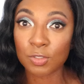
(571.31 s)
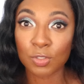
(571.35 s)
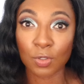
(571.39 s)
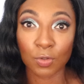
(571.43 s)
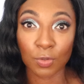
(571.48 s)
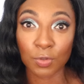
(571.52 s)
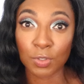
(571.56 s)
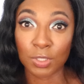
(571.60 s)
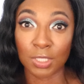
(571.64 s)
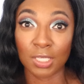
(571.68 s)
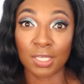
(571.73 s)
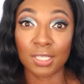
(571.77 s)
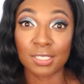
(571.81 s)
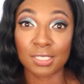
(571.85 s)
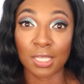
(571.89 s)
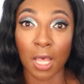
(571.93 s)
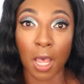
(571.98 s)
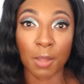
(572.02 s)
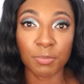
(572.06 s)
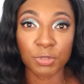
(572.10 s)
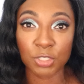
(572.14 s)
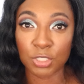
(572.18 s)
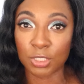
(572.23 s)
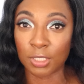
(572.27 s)
Screw this.
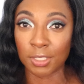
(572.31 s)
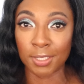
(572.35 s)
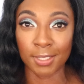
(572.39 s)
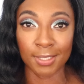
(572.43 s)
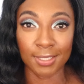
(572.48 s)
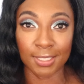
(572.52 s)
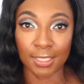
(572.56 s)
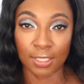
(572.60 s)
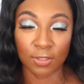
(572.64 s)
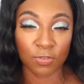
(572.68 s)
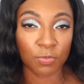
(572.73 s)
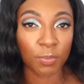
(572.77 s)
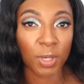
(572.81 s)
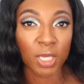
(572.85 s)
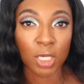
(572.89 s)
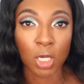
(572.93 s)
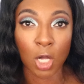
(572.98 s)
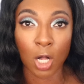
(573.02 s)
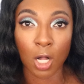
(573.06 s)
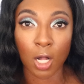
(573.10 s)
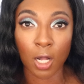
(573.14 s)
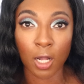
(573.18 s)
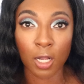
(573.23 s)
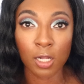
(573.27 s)
I'm just going to leave my
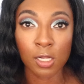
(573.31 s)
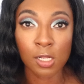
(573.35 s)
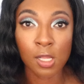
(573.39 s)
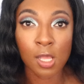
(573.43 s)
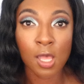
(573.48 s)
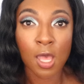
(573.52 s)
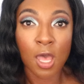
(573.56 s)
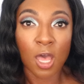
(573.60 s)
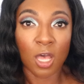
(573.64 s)
car.